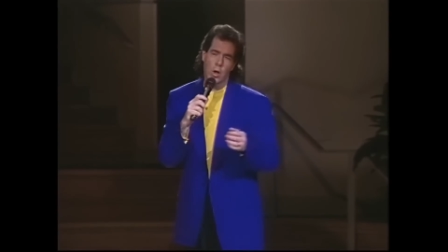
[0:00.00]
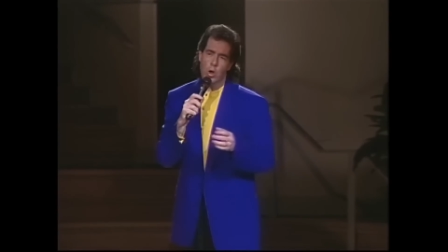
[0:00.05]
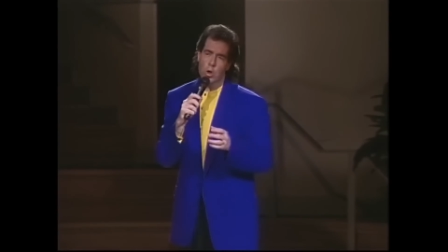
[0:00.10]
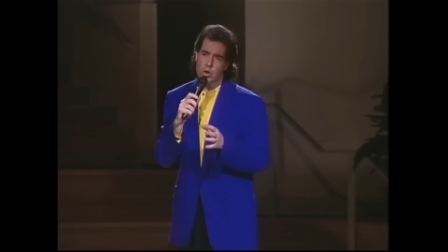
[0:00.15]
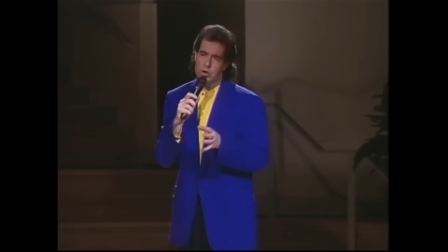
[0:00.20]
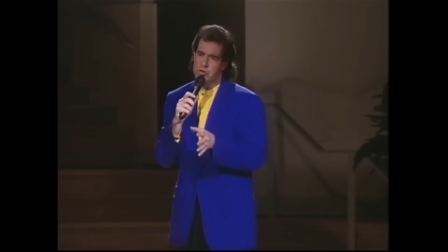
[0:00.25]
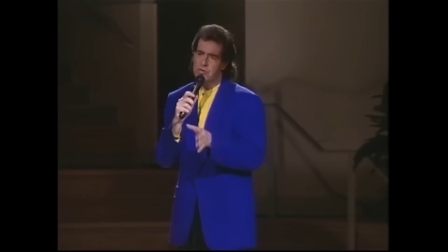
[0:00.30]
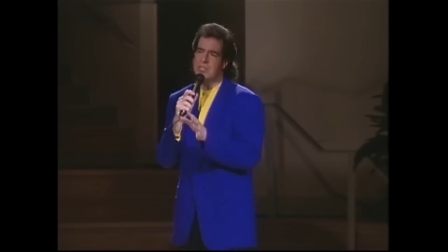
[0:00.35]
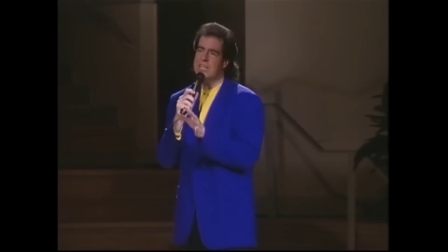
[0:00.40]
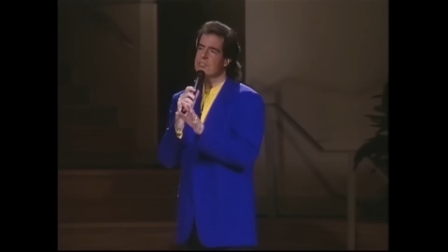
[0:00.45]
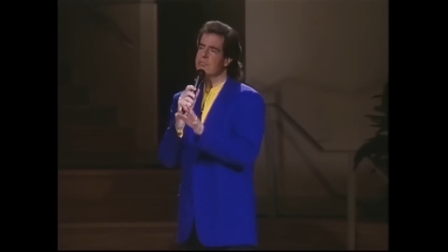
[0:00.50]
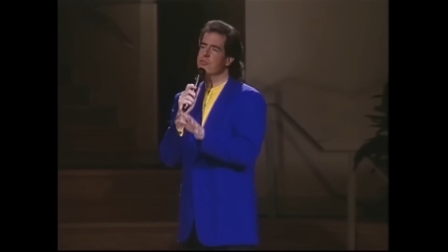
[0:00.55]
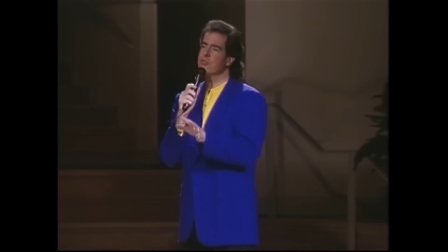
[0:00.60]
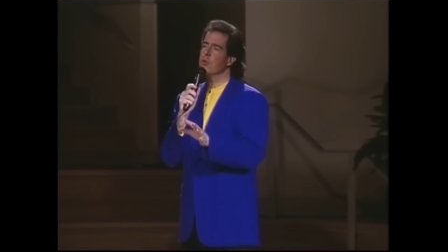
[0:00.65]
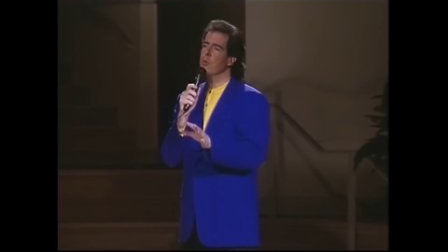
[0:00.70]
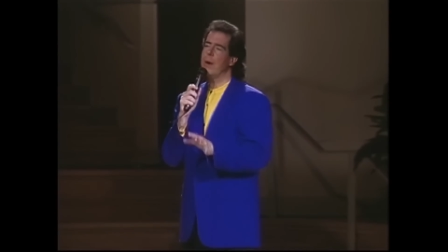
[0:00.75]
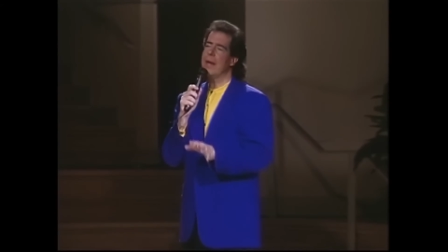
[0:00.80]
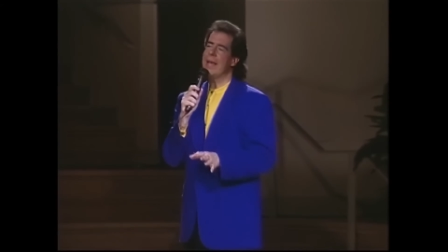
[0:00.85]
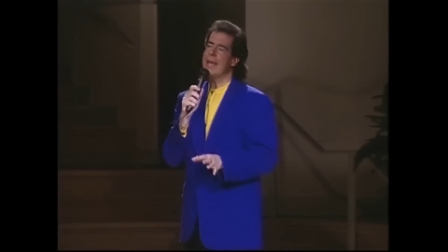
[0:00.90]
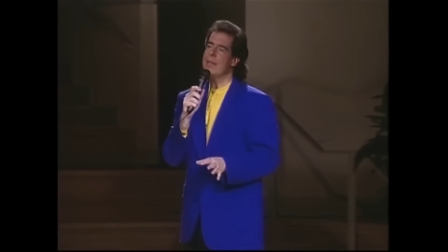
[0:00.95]
her sixth
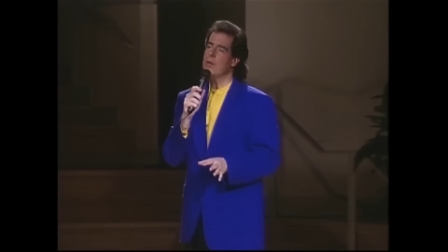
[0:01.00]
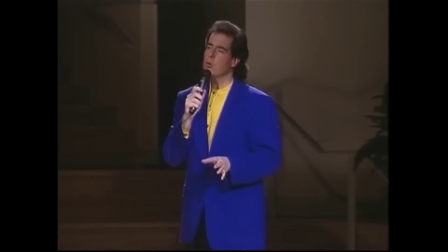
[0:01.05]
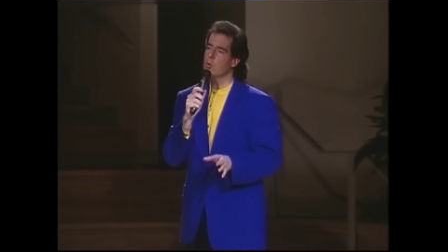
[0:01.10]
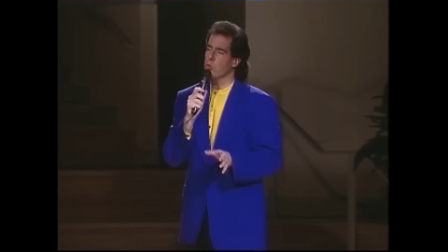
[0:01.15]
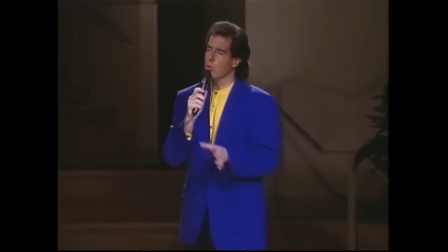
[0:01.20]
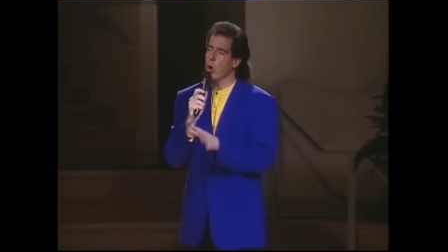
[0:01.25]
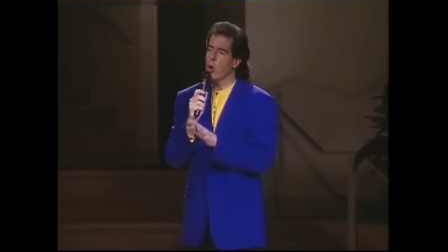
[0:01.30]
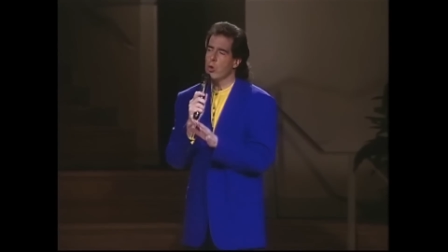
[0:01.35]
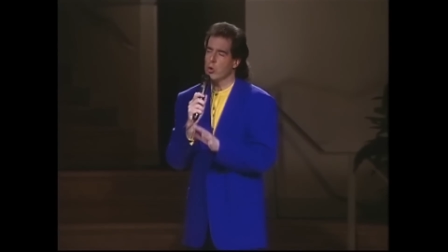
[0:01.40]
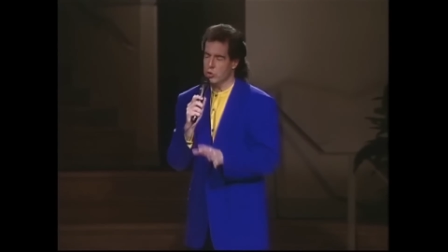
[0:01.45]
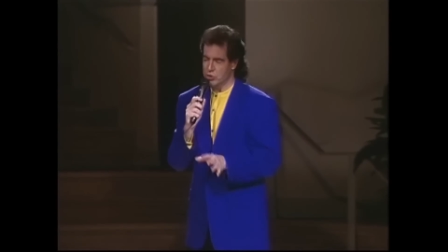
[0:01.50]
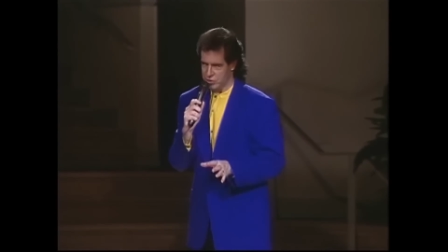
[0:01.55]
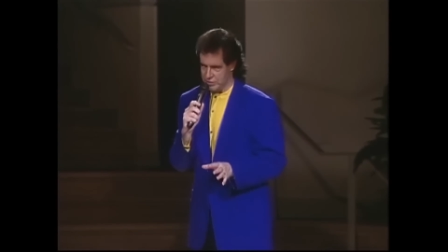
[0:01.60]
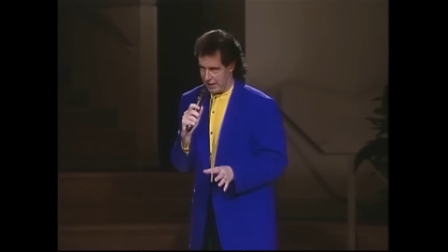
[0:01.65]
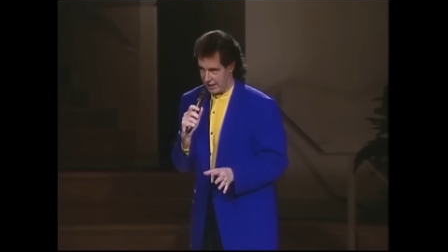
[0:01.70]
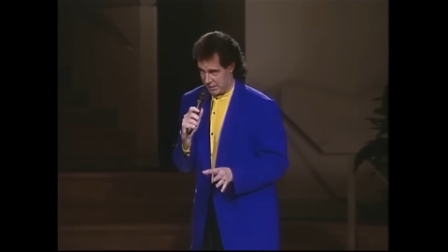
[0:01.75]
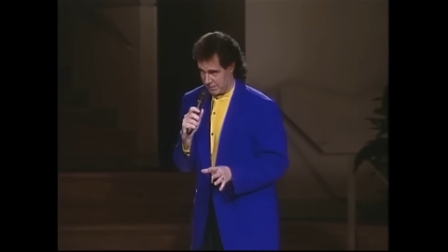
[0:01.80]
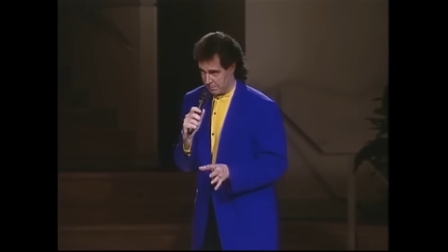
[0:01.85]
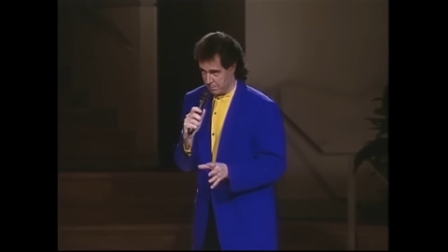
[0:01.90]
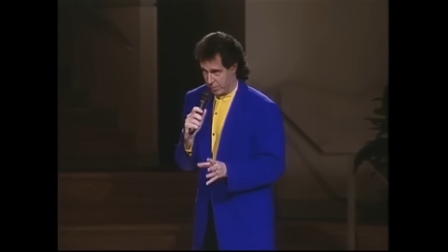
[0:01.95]
grade roller
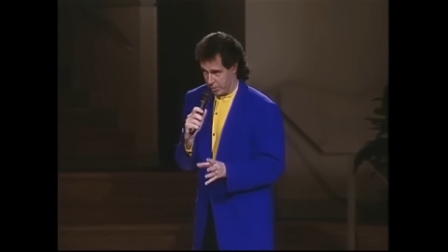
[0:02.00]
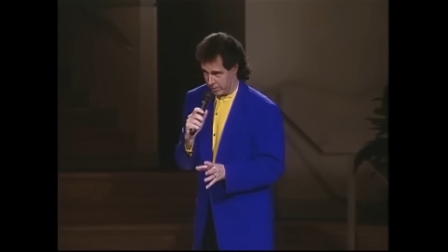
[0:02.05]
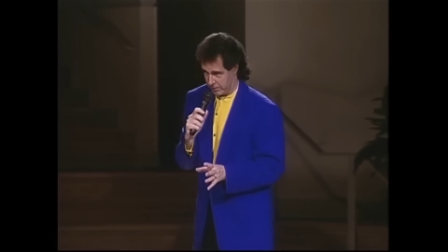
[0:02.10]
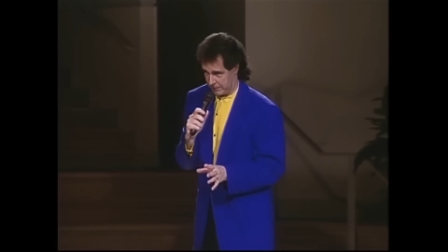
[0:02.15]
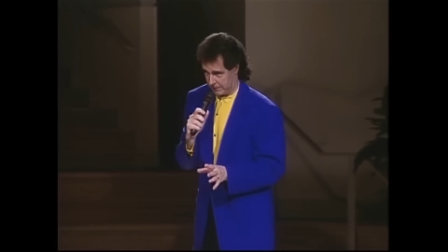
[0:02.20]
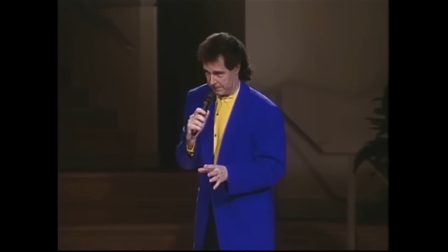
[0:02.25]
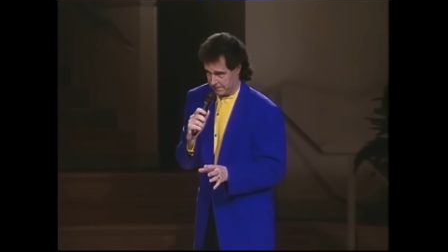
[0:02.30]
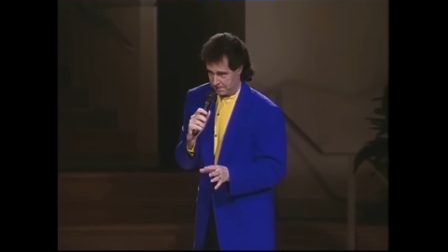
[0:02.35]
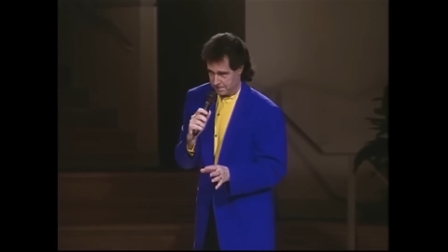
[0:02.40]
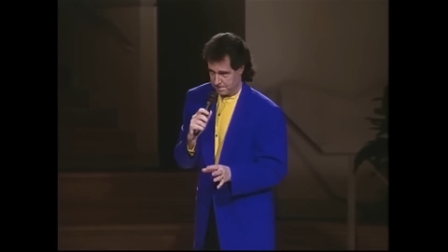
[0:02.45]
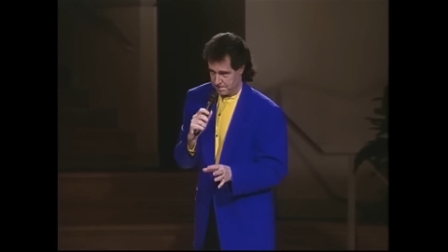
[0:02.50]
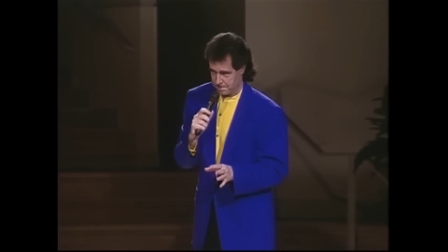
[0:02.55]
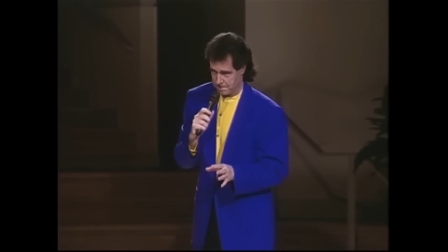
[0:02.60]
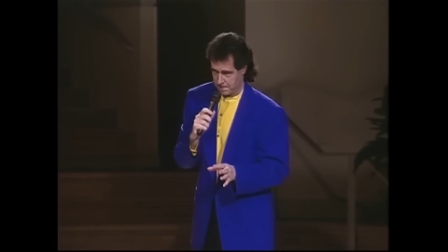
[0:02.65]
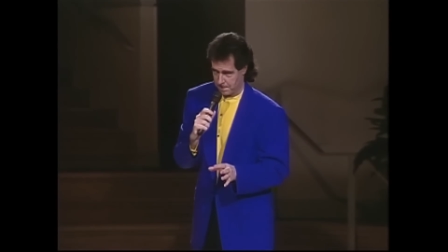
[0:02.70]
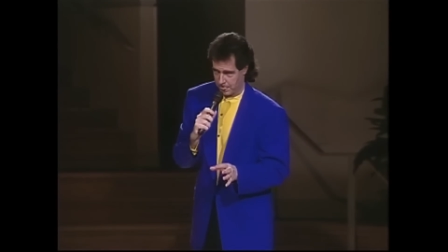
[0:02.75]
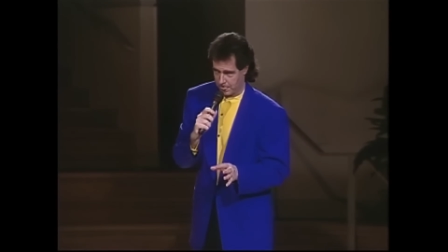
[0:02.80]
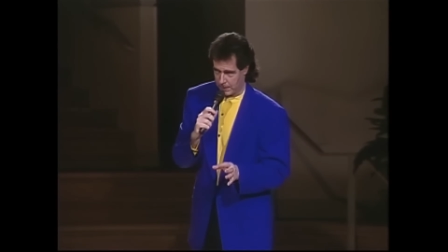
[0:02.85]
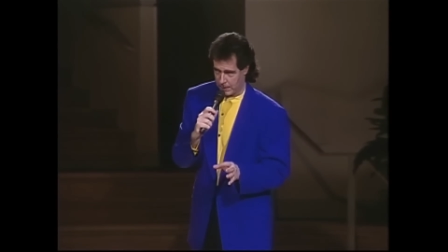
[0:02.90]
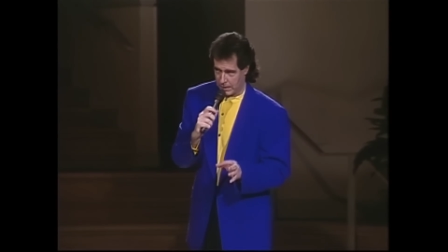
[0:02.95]
skating party.
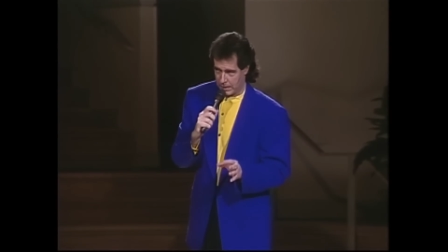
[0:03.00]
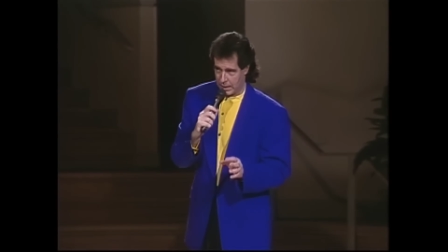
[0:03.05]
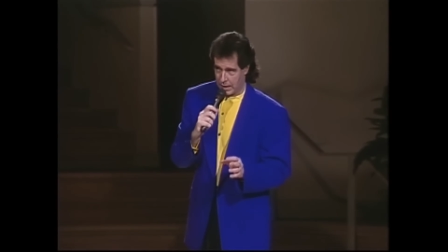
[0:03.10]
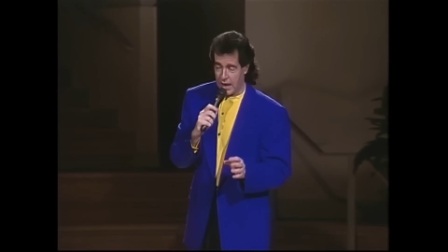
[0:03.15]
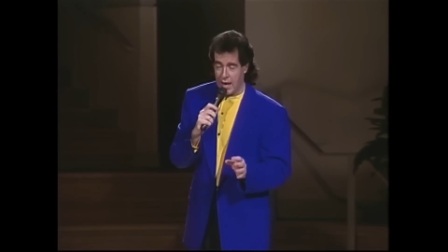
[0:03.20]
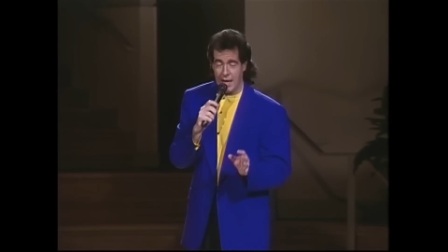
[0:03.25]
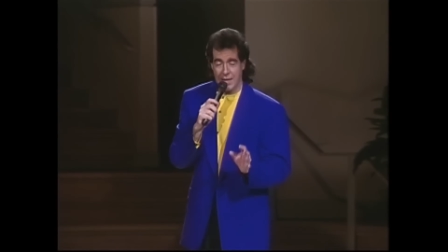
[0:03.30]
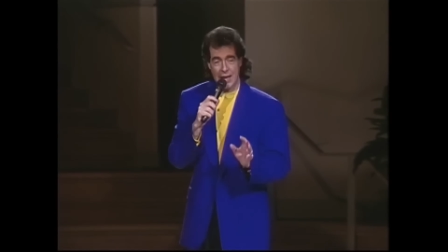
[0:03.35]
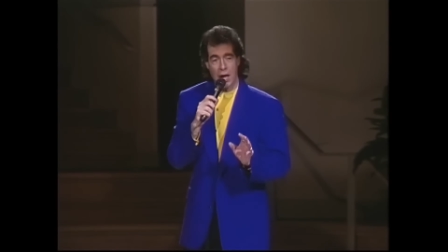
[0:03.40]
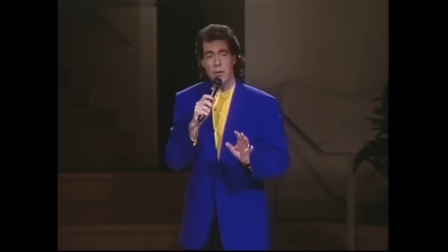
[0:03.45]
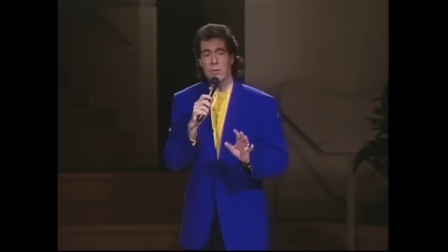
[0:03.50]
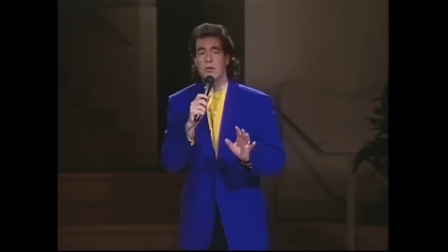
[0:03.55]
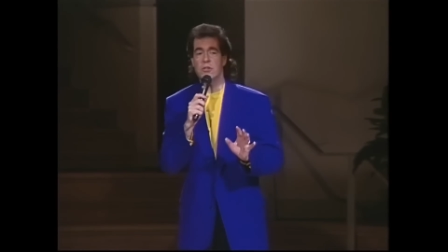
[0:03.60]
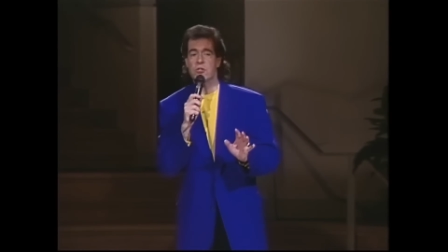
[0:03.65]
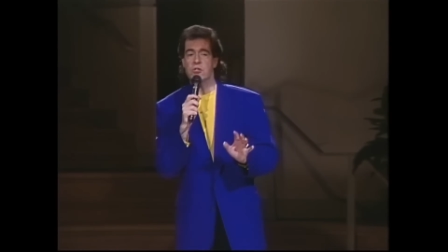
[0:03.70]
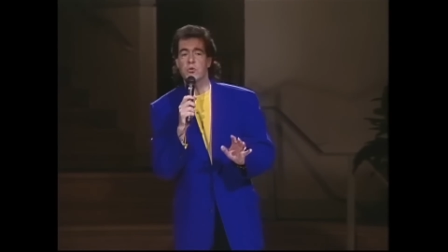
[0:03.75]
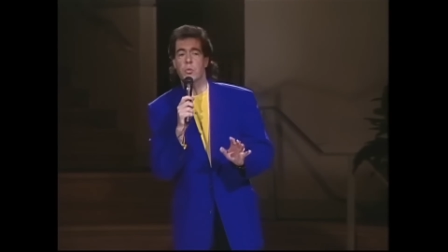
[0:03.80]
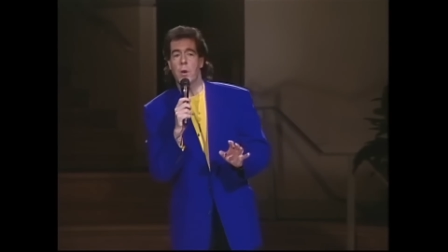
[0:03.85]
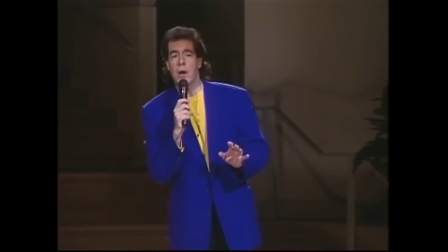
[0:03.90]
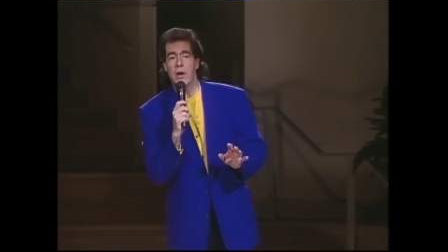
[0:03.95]
Now, this
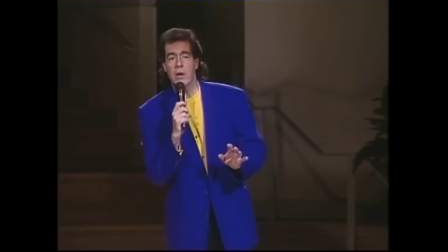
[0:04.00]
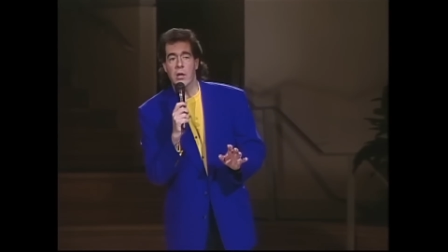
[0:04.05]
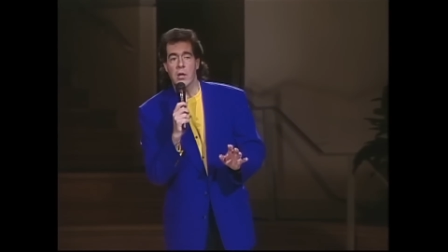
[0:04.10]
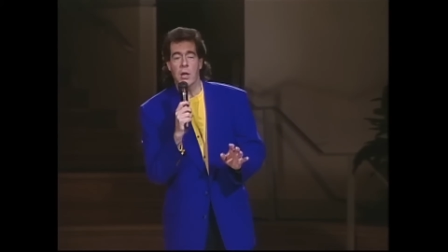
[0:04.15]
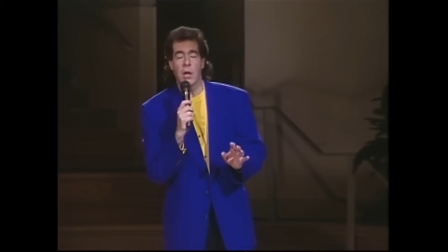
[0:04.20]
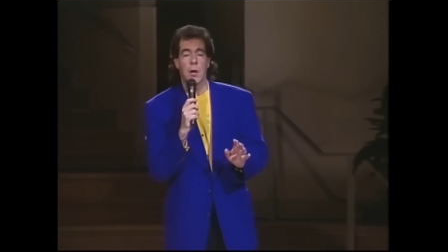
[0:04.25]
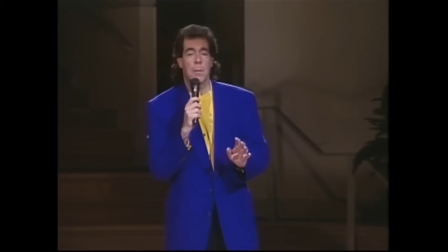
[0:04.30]
is where